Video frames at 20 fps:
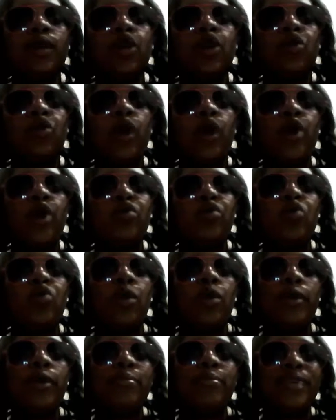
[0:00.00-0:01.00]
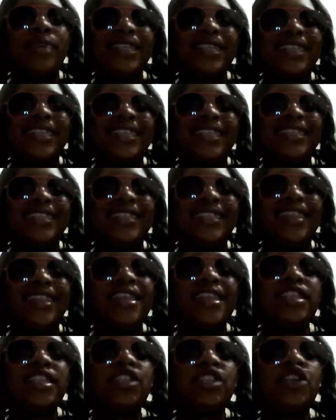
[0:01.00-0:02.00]
Grown woman business.
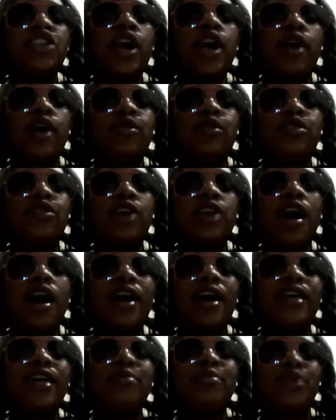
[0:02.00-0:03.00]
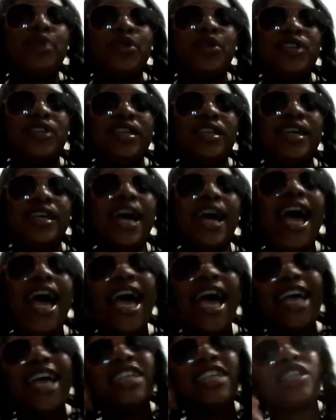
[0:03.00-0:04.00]
This is your host, Island Beauty.
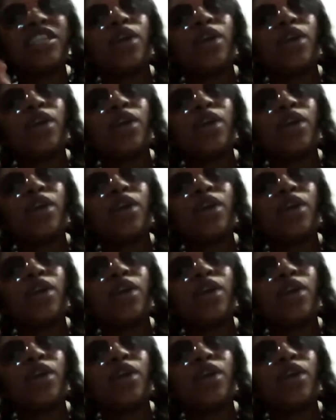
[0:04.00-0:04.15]
It's